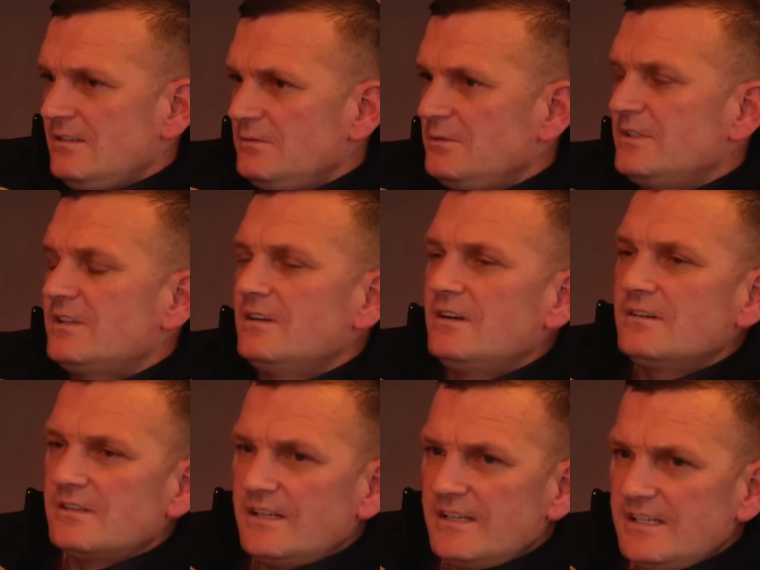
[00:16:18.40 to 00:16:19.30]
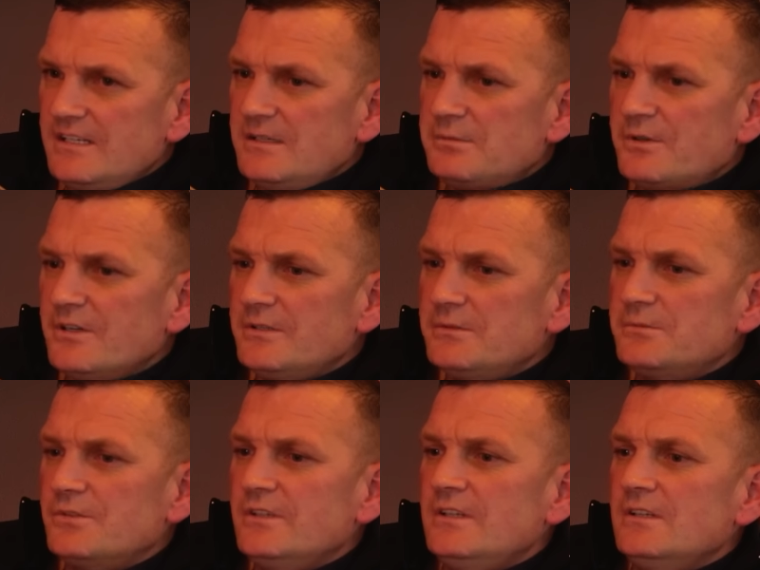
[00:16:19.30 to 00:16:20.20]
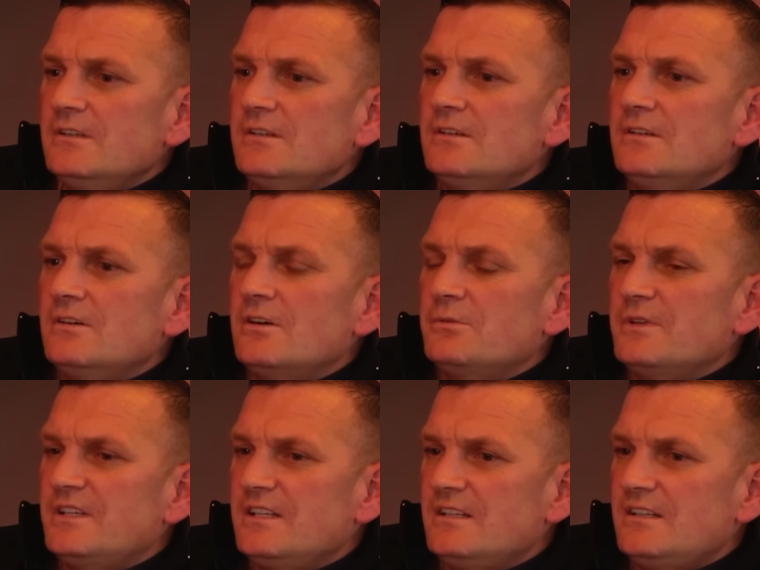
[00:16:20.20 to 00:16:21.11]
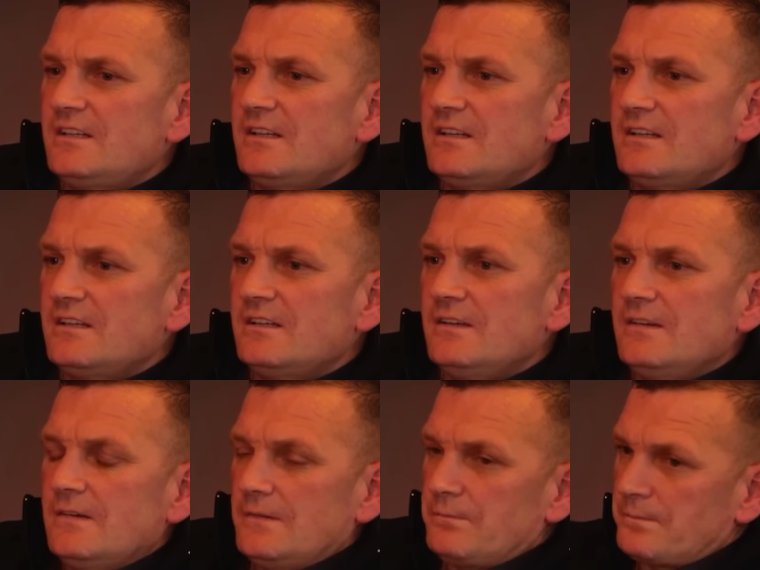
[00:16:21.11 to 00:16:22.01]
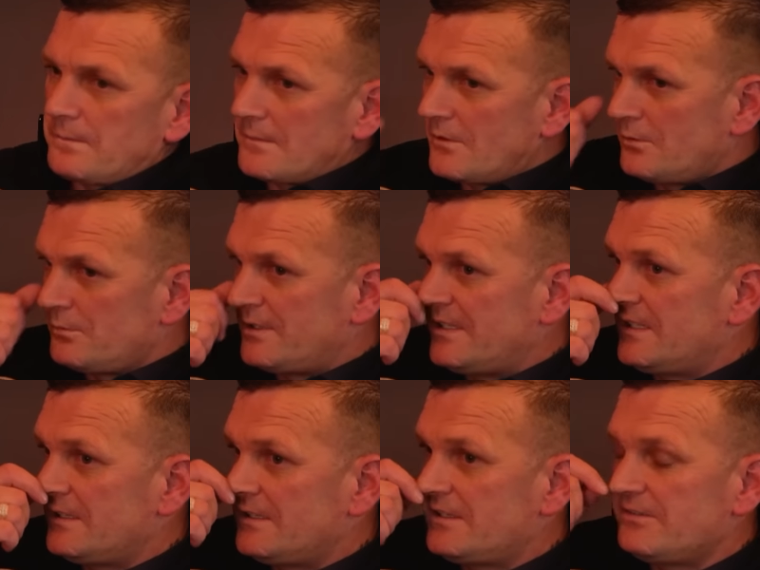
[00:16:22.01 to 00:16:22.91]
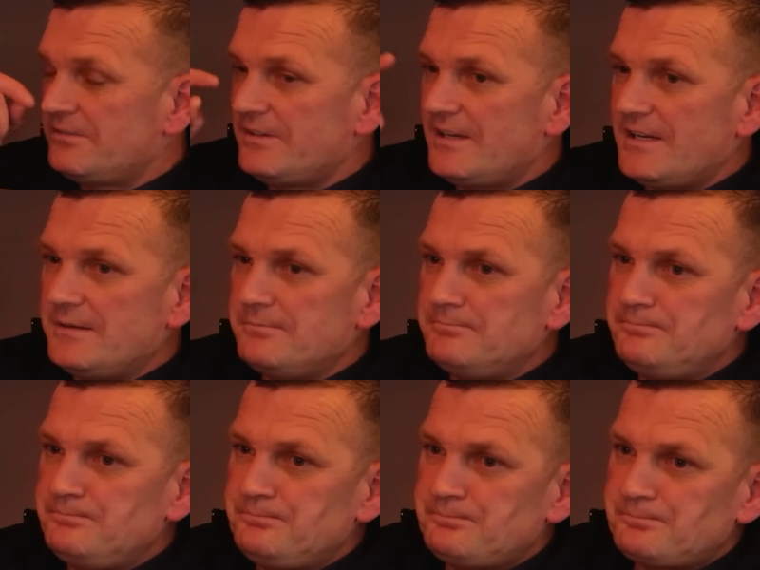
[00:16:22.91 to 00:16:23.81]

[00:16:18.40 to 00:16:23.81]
I went to Nottingham Primary. I went into I went into um,